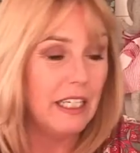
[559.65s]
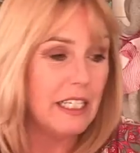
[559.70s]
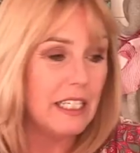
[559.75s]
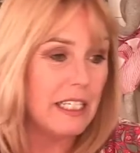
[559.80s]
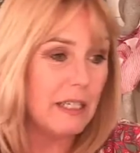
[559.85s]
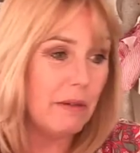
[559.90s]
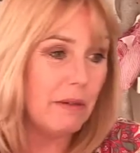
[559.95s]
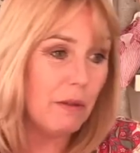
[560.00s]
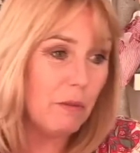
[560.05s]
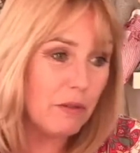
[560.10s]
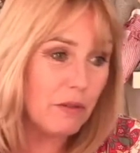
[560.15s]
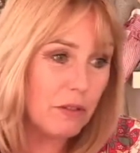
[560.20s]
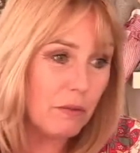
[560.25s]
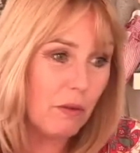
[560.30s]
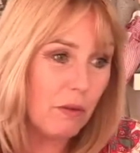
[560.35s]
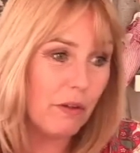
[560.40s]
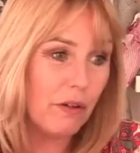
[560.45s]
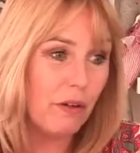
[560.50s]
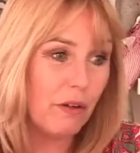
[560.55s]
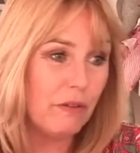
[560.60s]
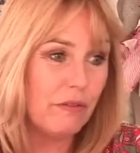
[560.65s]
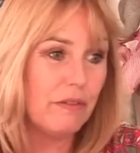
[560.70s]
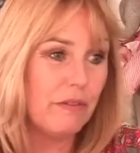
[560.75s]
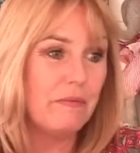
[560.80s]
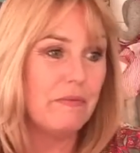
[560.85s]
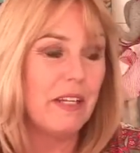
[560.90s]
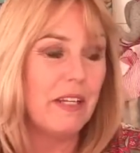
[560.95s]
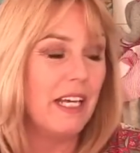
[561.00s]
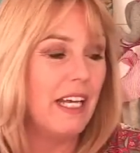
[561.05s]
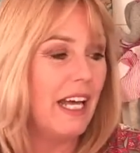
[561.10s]
So it was a one off,
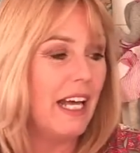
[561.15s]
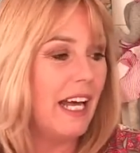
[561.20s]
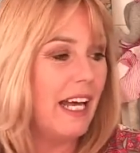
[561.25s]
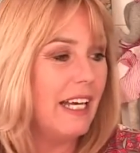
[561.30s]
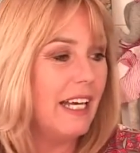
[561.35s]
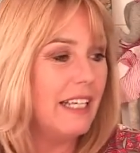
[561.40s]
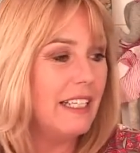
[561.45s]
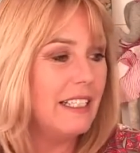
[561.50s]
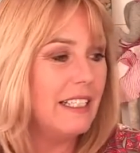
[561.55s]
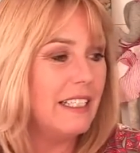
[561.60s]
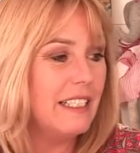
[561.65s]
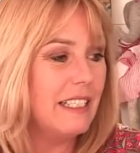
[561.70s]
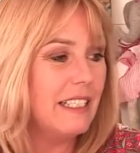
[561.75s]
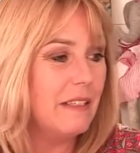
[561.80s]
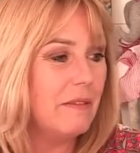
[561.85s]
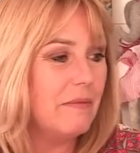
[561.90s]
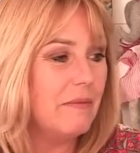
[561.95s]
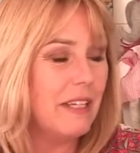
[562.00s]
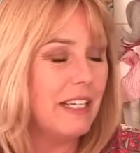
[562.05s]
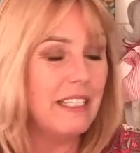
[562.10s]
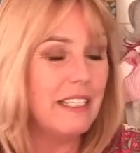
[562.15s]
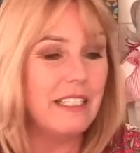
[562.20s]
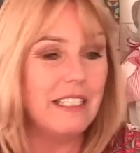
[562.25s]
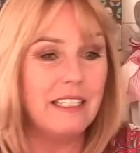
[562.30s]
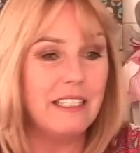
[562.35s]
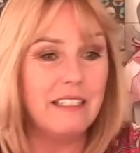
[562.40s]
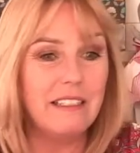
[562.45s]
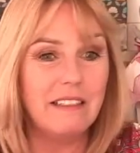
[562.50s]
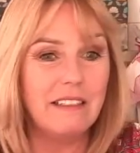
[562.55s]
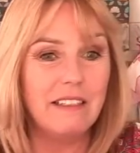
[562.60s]
and um, it
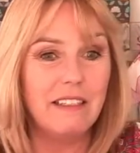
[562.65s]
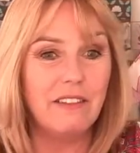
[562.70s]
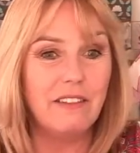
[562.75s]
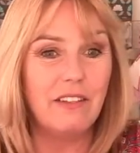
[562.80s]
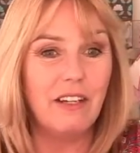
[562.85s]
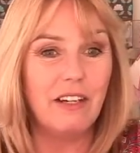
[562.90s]
did